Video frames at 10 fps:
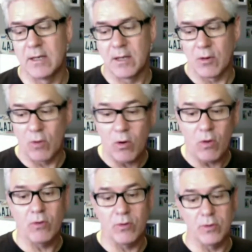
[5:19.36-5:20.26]

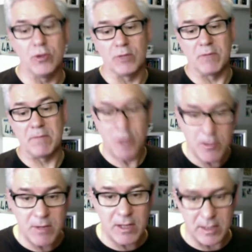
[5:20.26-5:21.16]
Or you could be
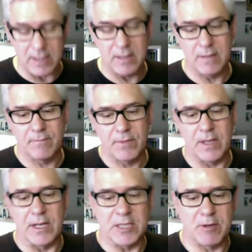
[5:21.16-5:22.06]
permanently
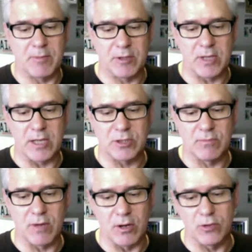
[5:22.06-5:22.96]
in experimentation
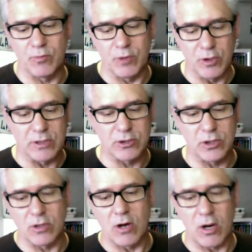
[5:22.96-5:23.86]
mode where you can
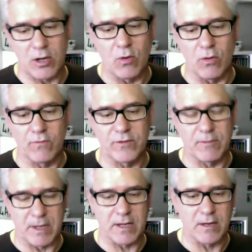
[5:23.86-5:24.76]
turn it on and off
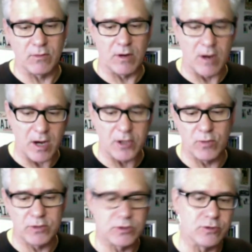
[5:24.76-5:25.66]
depending on how you
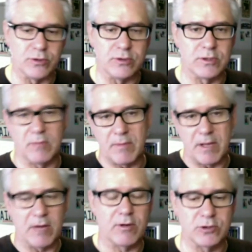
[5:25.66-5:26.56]
want to route. And maybe
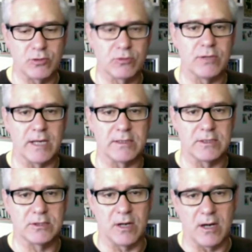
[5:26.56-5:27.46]
Eric can talk to that as
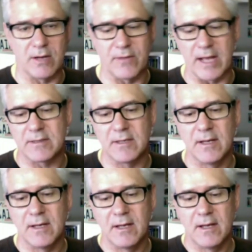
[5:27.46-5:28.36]
to how that
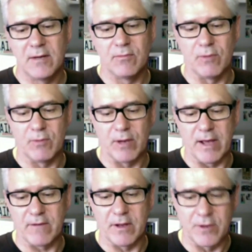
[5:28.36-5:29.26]
we will
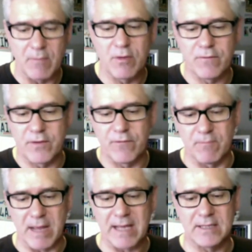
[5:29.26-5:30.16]
have a number of different
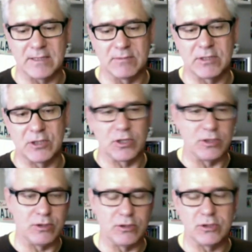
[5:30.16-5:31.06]
mechanisms that you can
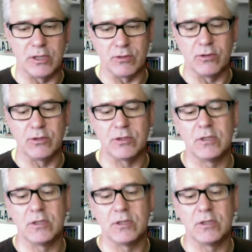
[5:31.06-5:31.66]
use to then route